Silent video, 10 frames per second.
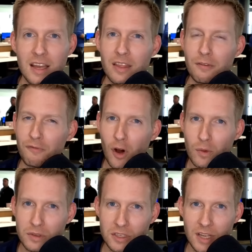and the
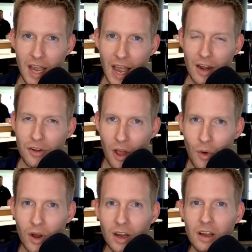folks at
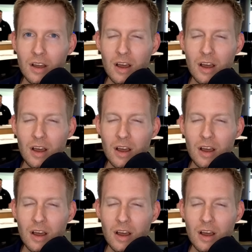NOAA